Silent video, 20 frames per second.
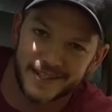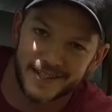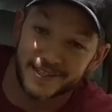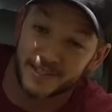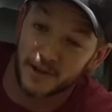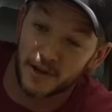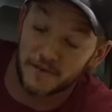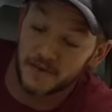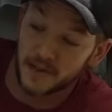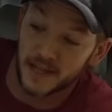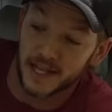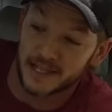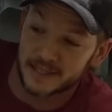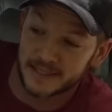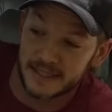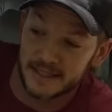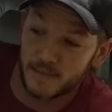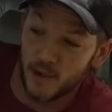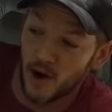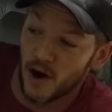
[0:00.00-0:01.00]
So if you'd like to
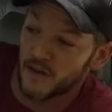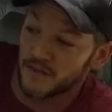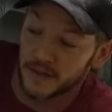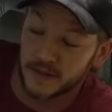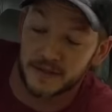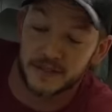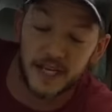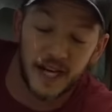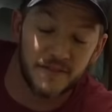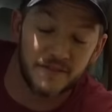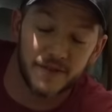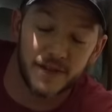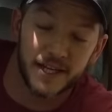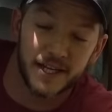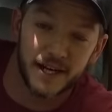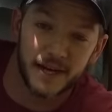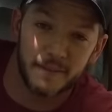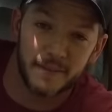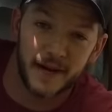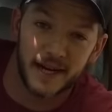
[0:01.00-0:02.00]
see more of it, definitely
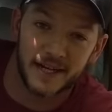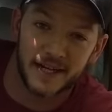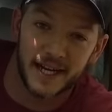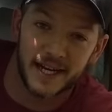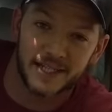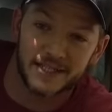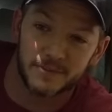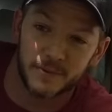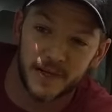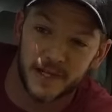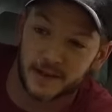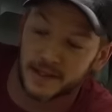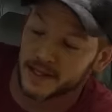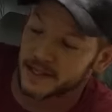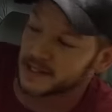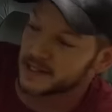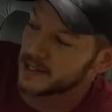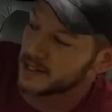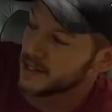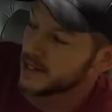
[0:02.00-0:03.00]
come back next week,
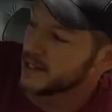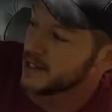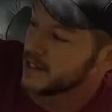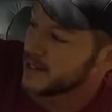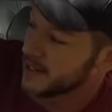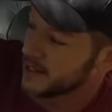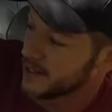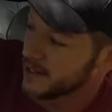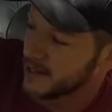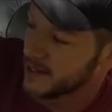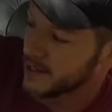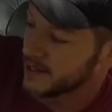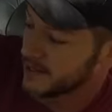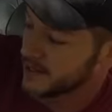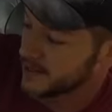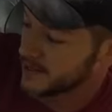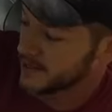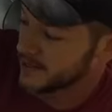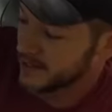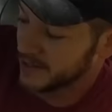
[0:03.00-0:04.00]
because
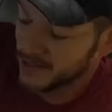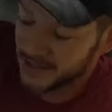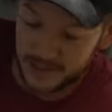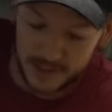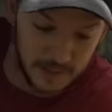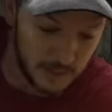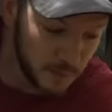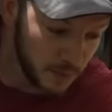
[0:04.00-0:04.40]
this is